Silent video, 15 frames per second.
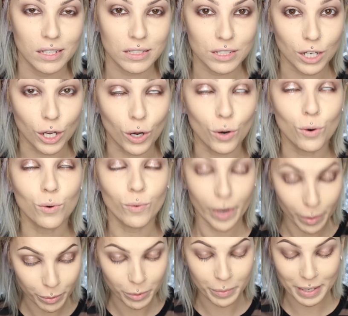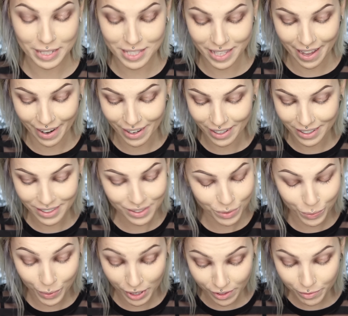it's an incredible mascara,
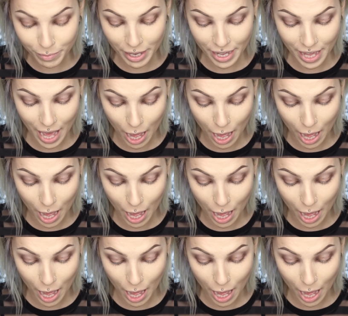one of my